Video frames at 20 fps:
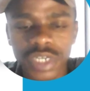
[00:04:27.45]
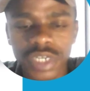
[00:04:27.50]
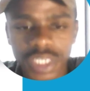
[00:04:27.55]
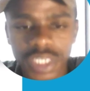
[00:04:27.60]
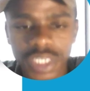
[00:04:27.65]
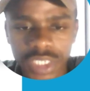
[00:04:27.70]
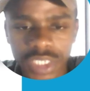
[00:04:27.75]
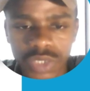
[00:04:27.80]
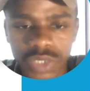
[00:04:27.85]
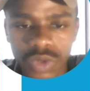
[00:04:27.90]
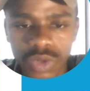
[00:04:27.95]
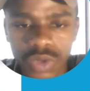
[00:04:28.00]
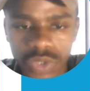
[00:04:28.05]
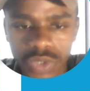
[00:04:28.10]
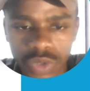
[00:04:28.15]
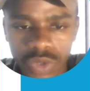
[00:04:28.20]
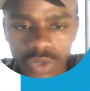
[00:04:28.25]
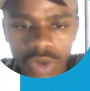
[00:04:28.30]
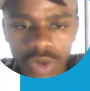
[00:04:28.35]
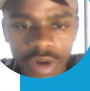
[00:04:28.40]
it is
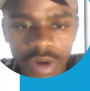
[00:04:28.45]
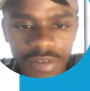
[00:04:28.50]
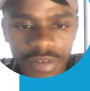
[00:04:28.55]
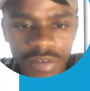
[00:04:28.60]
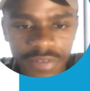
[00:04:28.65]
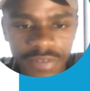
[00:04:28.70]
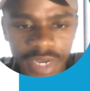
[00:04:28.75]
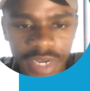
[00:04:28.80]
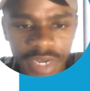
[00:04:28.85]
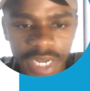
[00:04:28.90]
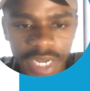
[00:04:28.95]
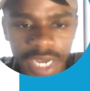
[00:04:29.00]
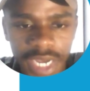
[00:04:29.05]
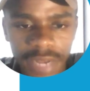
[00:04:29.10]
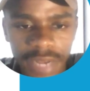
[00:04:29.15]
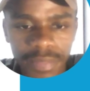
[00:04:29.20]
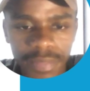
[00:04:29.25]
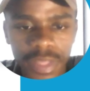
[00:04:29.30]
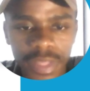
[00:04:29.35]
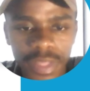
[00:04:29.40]
also very high.